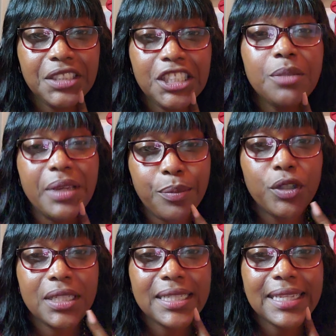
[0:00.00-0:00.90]
you may
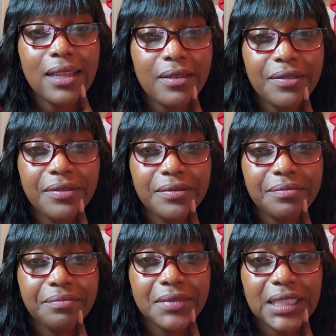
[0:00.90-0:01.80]
put yourself
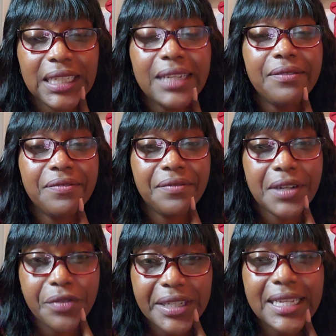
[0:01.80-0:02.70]
in a
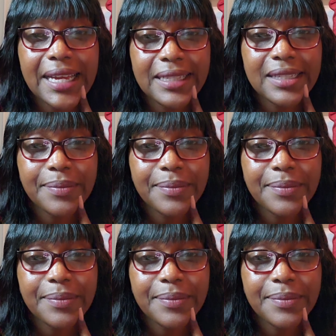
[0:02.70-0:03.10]
very tight